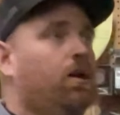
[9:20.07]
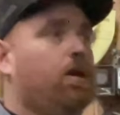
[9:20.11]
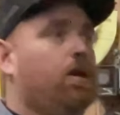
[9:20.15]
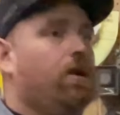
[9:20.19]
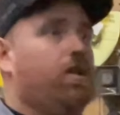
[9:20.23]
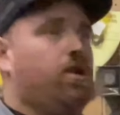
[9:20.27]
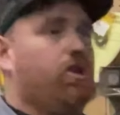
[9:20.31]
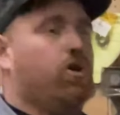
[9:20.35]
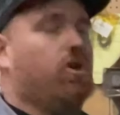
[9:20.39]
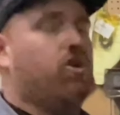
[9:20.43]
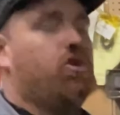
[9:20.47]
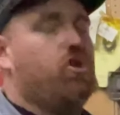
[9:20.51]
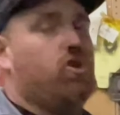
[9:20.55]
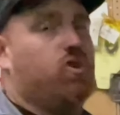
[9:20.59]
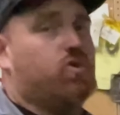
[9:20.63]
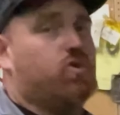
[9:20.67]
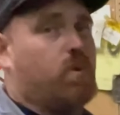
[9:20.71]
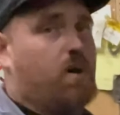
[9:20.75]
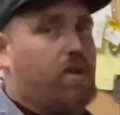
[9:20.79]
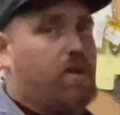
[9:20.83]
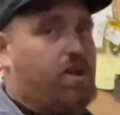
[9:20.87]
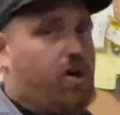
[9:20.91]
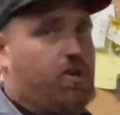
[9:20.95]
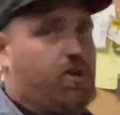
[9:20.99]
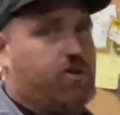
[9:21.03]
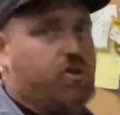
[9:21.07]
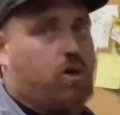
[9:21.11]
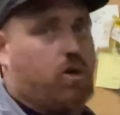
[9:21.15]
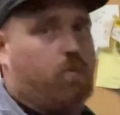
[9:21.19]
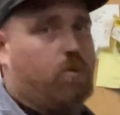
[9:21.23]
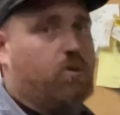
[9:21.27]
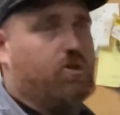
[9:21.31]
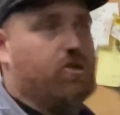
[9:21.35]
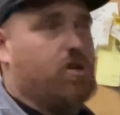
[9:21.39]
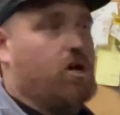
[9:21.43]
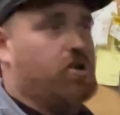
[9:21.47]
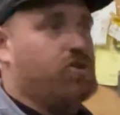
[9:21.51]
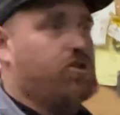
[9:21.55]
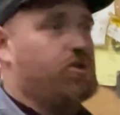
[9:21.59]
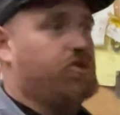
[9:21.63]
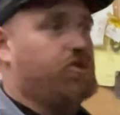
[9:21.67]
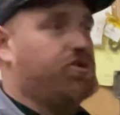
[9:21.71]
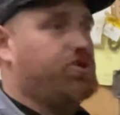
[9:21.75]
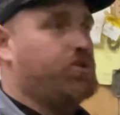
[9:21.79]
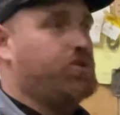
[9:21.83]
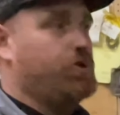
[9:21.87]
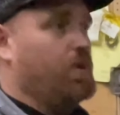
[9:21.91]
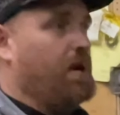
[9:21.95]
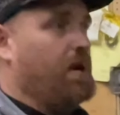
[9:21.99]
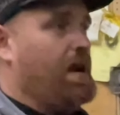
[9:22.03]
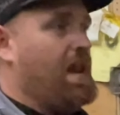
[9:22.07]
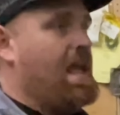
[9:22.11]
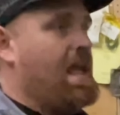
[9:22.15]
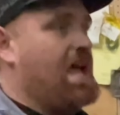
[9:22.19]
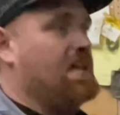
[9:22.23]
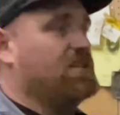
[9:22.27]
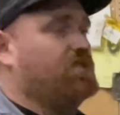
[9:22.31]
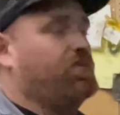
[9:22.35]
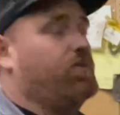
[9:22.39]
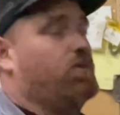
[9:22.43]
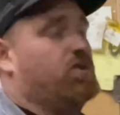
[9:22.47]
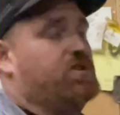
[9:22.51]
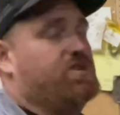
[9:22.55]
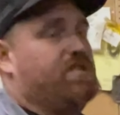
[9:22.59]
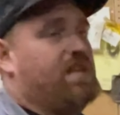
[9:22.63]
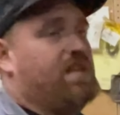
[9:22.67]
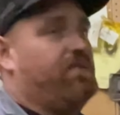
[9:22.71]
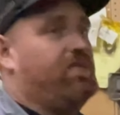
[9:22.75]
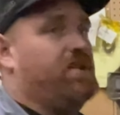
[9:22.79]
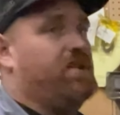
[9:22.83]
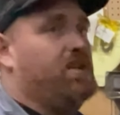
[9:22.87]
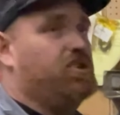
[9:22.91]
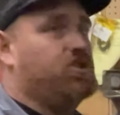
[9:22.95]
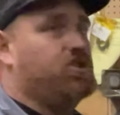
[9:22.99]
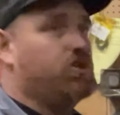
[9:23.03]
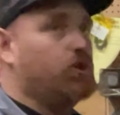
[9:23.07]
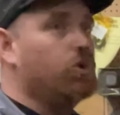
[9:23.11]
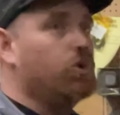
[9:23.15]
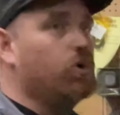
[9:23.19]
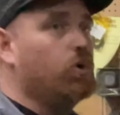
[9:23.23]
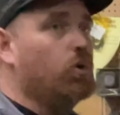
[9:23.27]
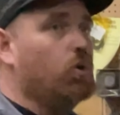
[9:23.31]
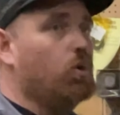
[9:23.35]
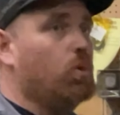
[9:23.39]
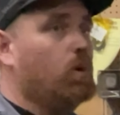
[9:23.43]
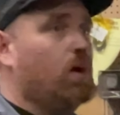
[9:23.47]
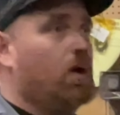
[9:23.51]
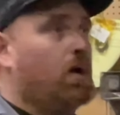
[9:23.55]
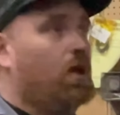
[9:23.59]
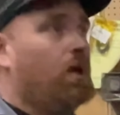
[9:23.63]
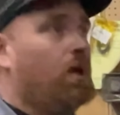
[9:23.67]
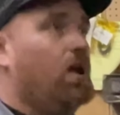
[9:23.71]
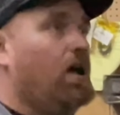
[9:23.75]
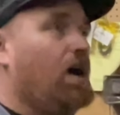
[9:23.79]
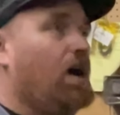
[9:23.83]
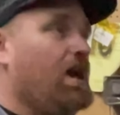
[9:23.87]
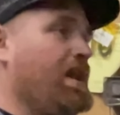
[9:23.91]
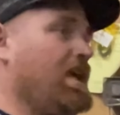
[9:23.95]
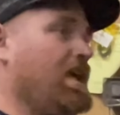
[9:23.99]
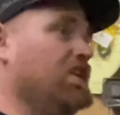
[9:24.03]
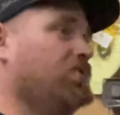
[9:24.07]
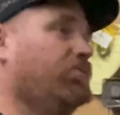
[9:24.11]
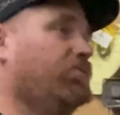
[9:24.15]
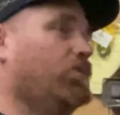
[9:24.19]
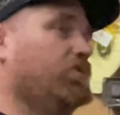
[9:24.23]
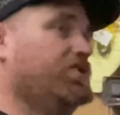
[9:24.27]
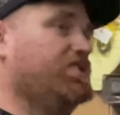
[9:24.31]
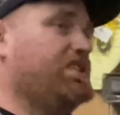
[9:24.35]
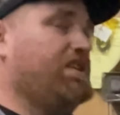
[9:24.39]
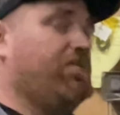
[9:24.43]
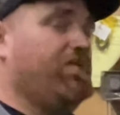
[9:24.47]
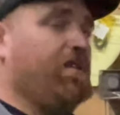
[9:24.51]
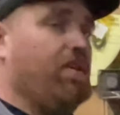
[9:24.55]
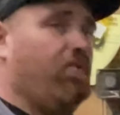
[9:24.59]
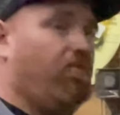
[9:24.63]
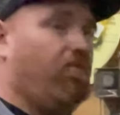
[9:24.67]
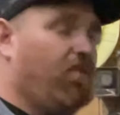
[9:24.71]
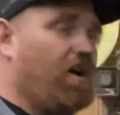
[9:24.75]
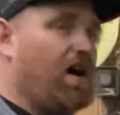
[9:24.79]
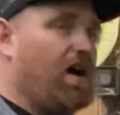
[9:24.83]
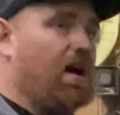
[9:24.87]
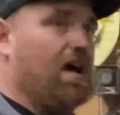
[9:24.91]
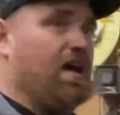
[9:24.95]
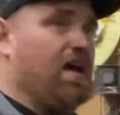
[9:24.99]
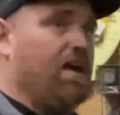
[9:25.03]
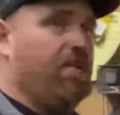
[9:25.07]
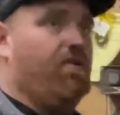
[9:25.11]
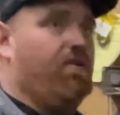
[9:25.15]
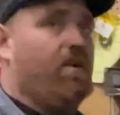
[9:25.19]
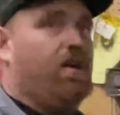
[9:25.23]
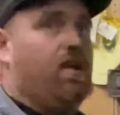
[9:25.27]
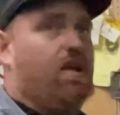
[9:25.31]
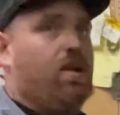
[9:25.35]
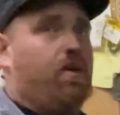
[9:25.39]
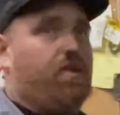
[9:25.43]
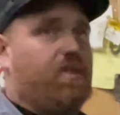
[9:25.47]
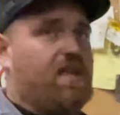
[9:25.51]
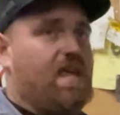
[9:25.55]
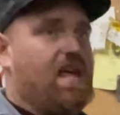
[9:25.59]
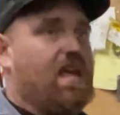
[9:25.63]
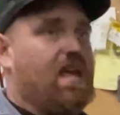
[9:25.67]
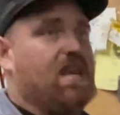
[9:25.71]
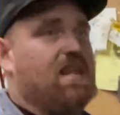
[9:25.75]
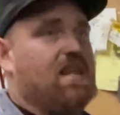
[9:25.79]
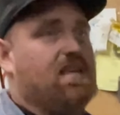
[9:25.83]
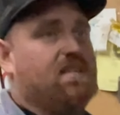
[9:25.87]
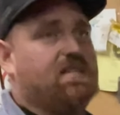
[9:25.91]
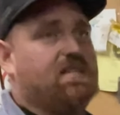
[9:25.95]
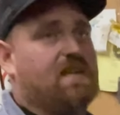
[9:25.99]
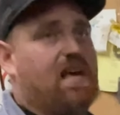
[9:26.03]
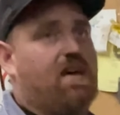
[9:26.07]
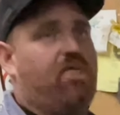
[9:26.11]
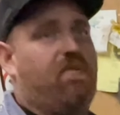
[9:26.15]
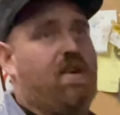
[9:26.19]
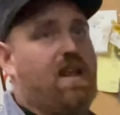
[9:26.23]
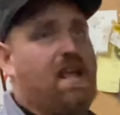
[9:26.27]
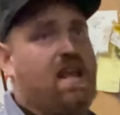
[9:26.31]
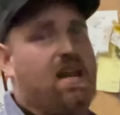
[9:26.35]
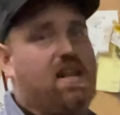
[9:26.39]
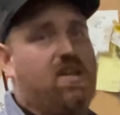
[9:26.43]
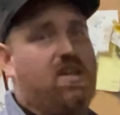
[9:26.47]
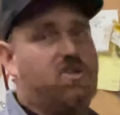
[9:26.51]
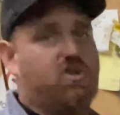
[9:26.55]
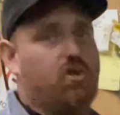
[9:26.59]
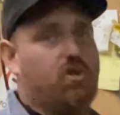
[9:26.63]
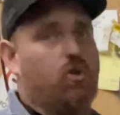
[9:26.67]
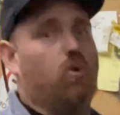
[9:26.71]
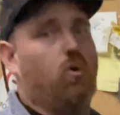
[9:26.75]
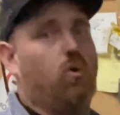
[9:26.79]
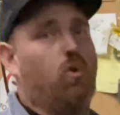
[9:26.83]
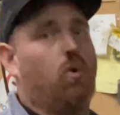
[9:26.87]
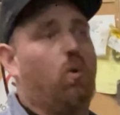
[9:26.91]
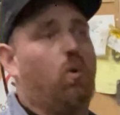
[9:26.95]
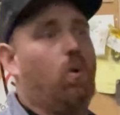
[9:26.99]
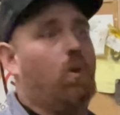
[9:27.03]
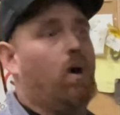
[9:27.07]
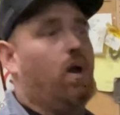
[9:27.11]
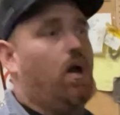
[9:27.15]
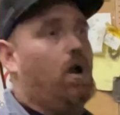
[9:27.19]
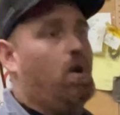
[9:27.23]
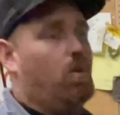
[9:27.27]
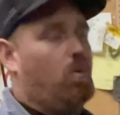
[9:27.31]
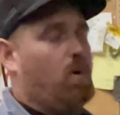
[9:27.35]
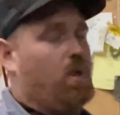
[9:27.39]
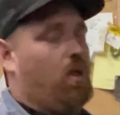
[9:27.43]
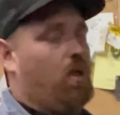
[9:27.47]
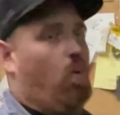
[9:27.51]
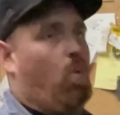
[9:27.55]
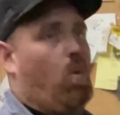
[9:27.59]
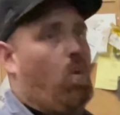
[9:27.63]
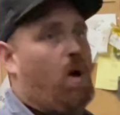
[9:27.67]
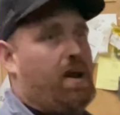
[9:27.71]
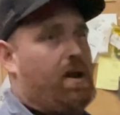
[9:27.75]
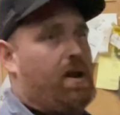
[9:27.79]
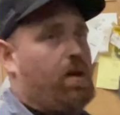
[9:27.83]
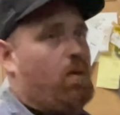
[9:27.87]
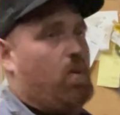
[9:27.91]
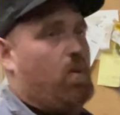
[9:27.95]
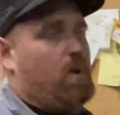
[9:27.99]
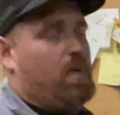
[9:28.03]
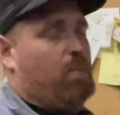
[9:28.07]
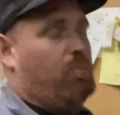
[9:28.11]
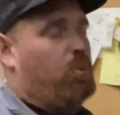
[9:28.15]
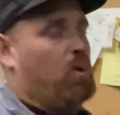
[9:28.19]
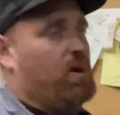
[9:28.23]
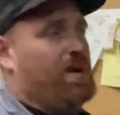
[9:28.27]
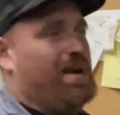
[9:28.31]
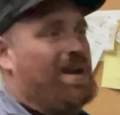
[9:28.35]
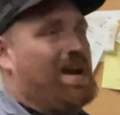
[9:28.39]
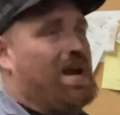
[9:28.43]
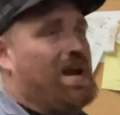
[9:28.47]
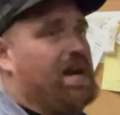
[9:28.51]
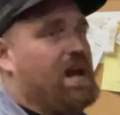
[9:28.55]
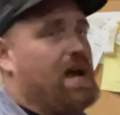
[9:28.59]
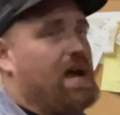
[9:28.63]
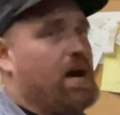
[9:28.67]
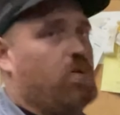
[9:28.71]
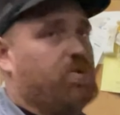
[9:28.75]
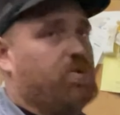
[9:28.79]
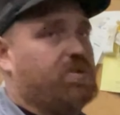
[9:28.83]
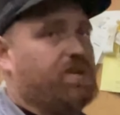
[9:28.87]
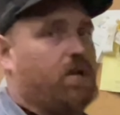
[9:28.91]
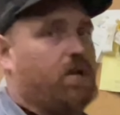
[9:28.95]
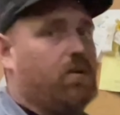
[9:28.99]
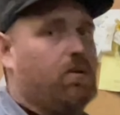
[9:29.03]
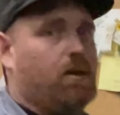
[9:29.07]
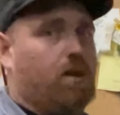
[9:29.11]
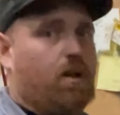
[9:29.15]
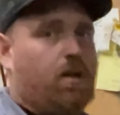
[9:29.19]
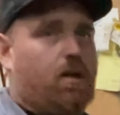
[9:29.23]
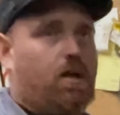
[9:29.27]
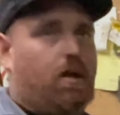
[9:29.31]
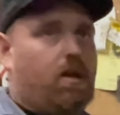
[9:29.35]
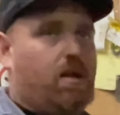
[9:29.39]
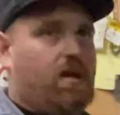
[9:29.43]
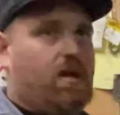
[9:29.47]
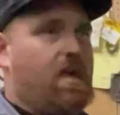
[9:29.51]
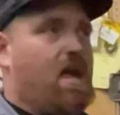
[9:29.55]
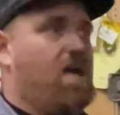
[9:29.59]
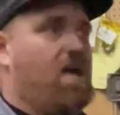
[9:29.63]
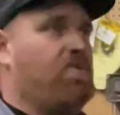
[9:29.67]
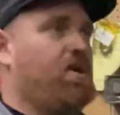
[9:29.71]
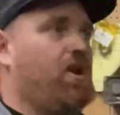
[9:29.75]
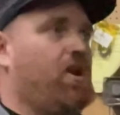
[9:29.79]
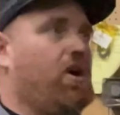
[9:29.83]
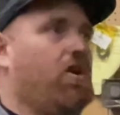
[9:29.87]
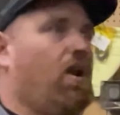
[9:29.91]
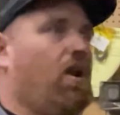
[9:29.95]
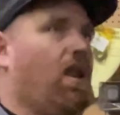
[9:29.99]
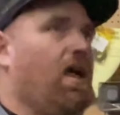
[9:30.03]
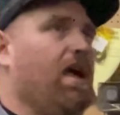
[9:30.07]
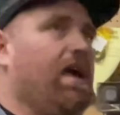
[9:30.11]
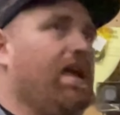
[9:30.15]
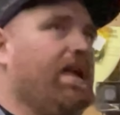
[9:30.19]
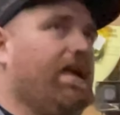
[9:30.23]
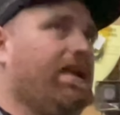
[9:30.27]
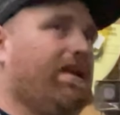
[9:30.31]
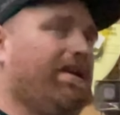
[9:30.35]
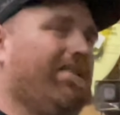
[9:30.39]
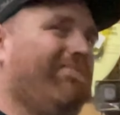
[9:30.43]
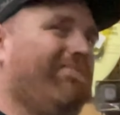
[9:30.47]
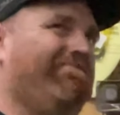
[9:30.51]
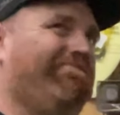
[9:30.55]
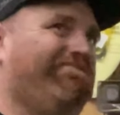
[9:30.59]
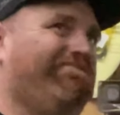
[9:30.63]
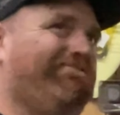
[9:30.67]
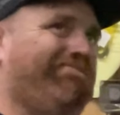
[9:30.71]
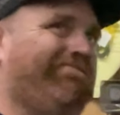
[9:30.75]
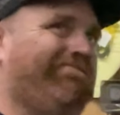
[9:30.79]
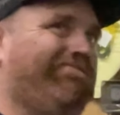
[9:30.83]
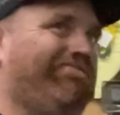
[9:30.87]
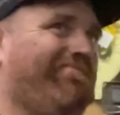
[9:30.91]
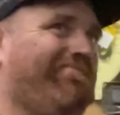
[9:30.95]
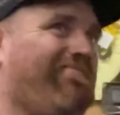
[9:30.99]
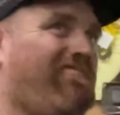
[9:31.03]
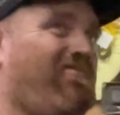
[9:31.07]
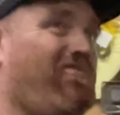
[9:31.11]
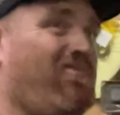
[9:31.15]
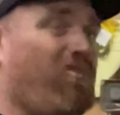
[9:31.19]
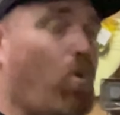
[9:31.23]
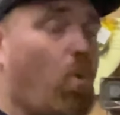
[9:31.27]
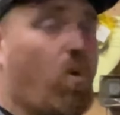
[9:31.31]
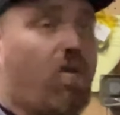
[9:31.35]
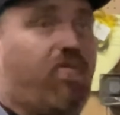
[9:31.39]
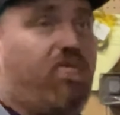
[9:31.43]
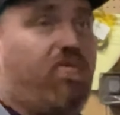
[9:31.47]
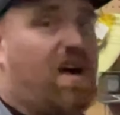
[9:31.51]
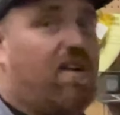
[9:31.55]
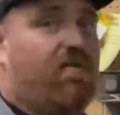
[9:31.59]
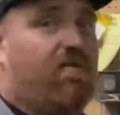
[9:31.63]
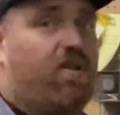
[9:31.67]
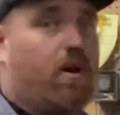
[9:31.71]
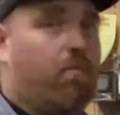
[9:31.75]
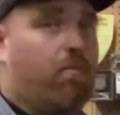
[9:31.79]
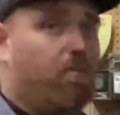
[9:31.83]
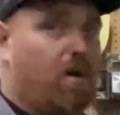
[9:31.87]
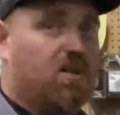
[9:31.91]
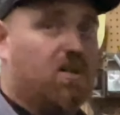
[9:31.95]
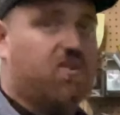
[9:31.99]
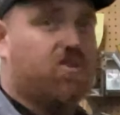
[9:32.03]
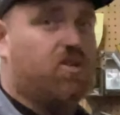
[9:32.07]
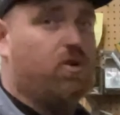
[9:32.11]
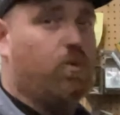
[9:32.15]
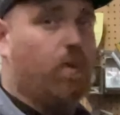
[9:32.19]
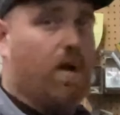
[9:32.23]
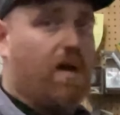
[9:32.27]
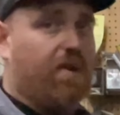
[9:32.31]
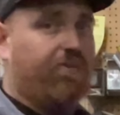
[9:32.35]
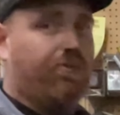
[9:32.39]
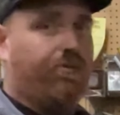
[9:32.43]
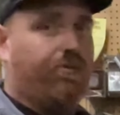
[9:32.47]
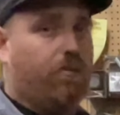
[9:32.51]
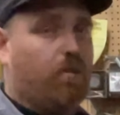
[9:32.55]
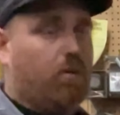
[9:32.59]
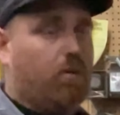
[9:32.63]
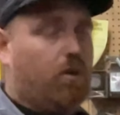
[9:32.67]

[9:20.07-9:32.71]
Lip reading: You could use one of their turbochargers, do an S472, an S475, the 87, 82 with a 0.9 housing, and they're like $400 or $500 US.